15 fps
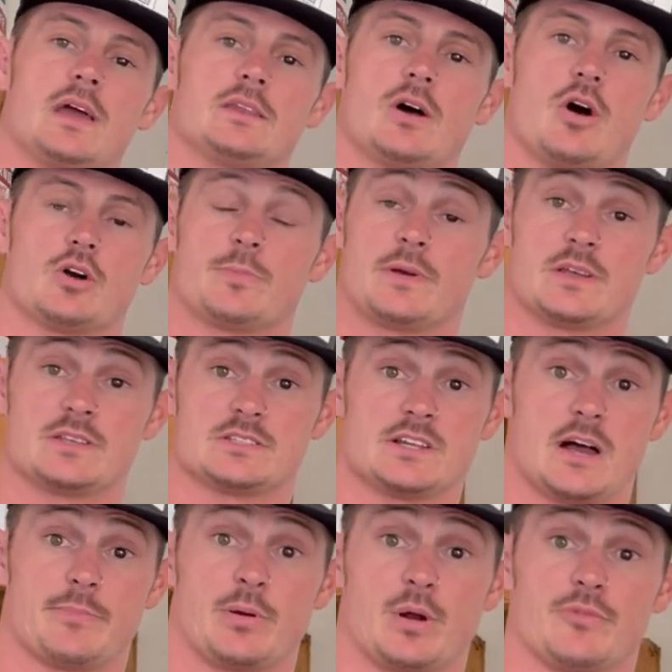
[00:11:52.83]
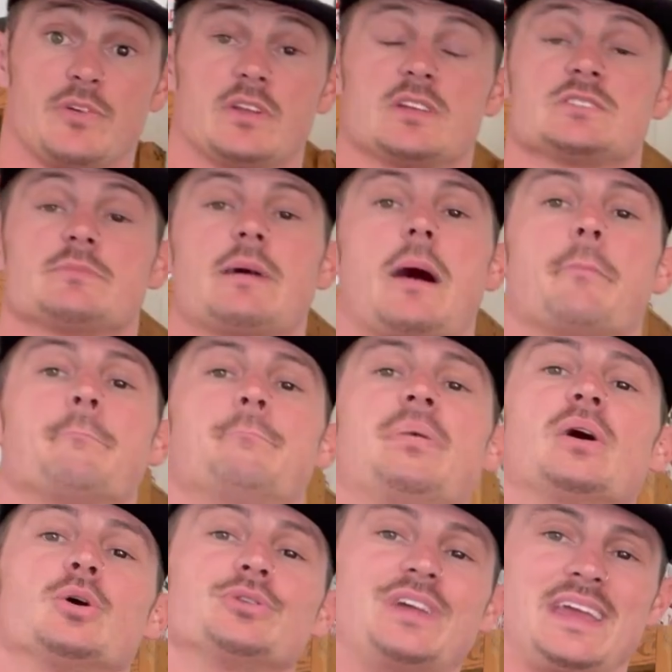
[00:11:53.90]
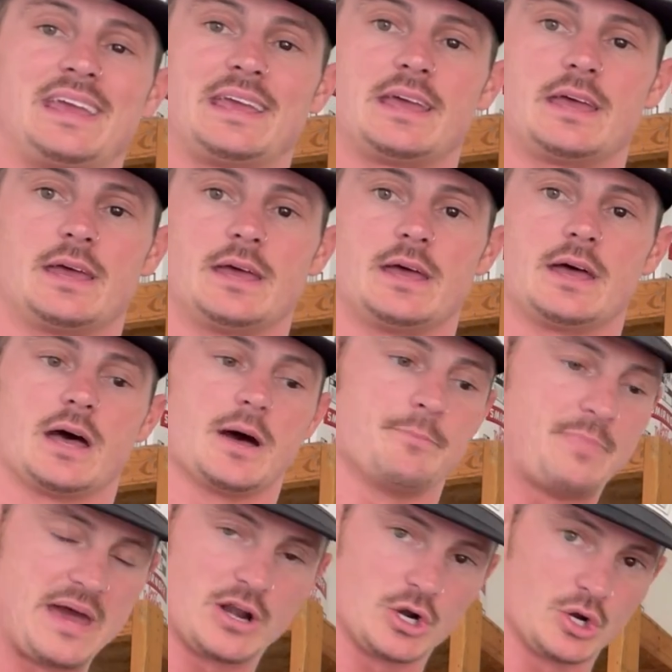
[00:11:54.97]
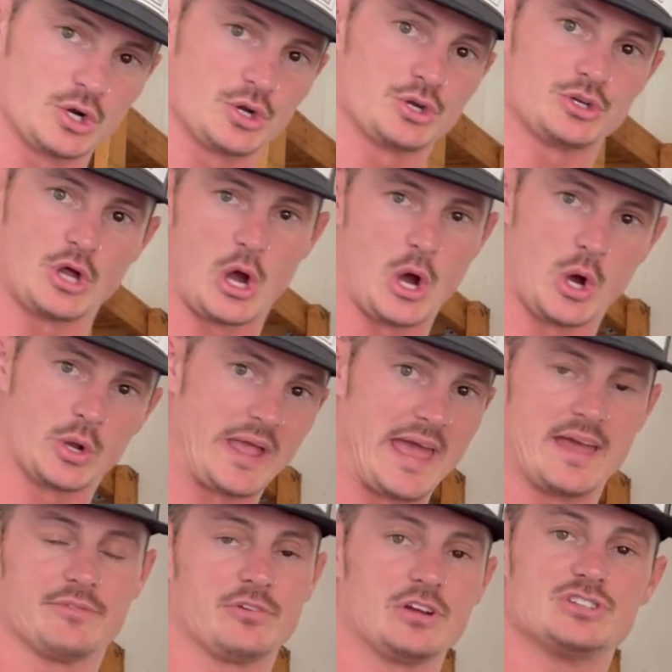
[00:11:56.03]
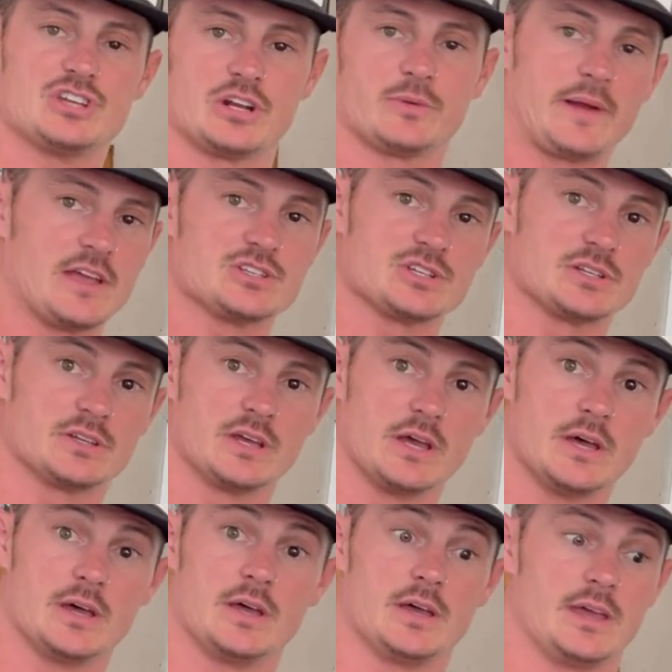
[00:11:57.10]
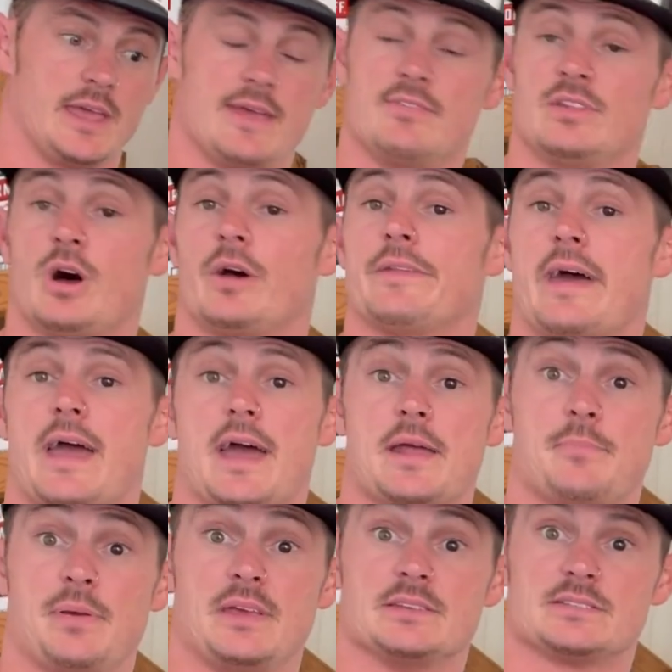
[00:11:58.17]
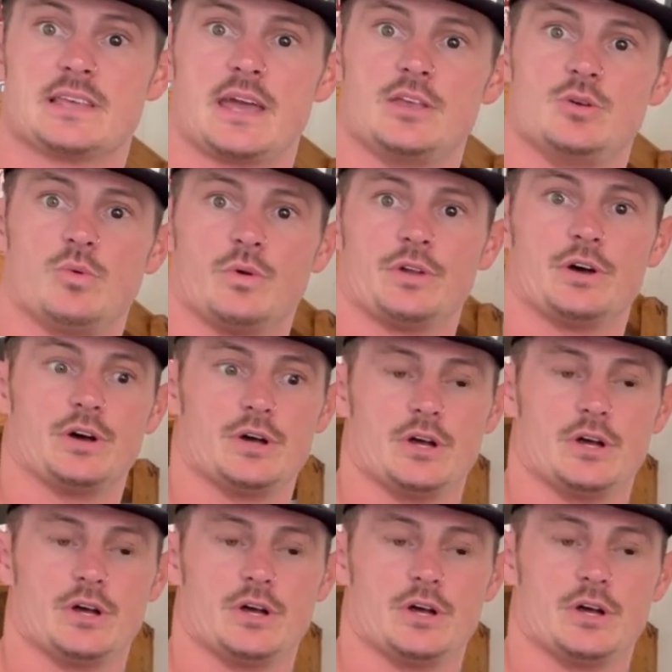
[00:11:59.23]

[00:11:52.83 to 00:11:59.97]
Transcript: dog because it's not perfect, it's about building a better dog every generation. Even on the headpiece, say you wanna